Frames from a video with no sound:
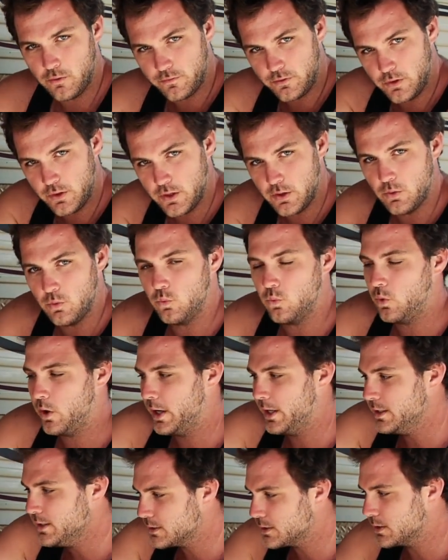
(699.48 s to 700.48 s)
of the
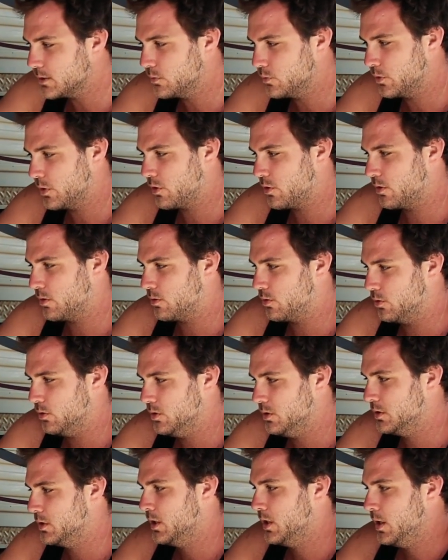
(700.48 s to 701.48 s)
weight, which is
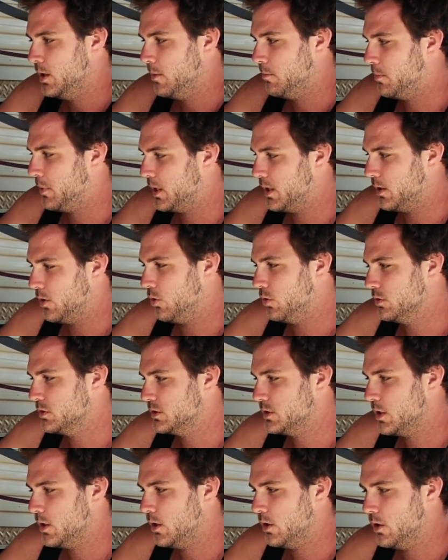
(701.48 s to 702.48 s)
good. But it
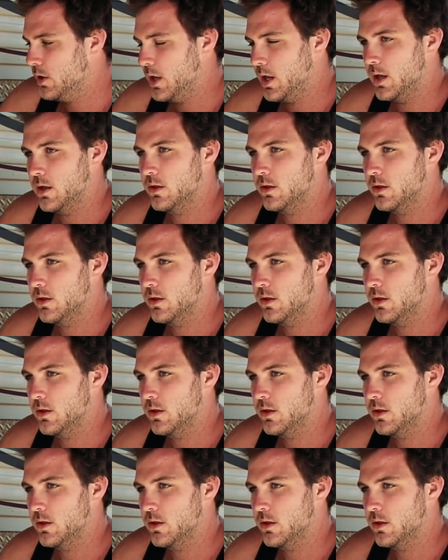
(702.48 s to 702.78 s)
also,